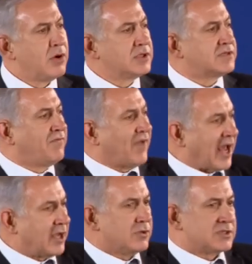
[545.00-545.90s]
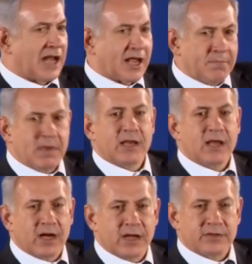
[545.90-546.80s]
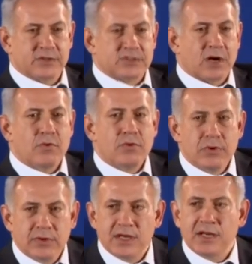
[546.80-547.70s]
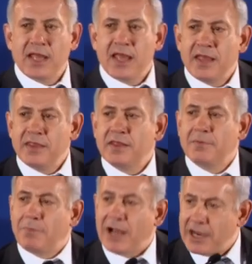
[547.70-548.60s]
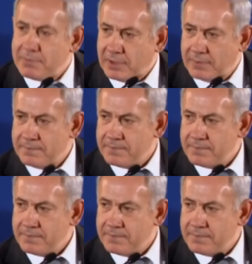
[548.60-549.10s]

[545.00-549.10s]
those values, like many others, are rooted in the Bible.